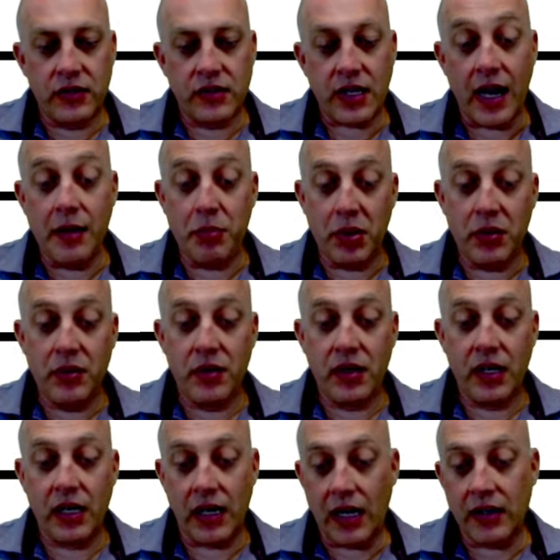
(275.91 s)
type
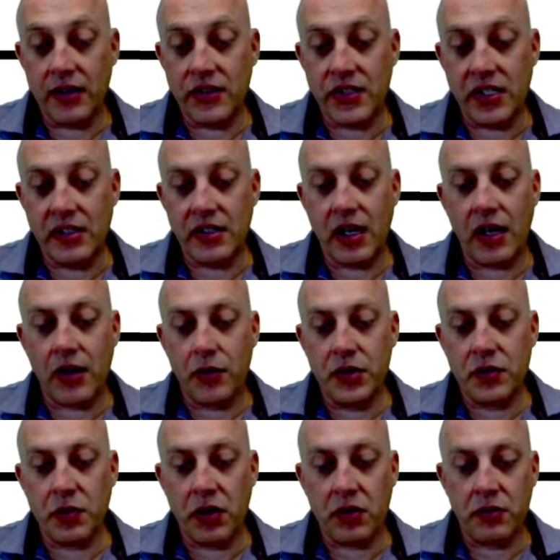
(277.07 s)
analyses, not always
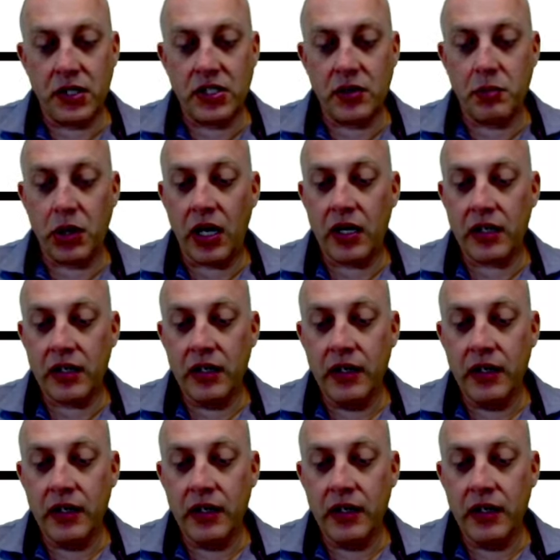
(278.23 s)
with a rigid block,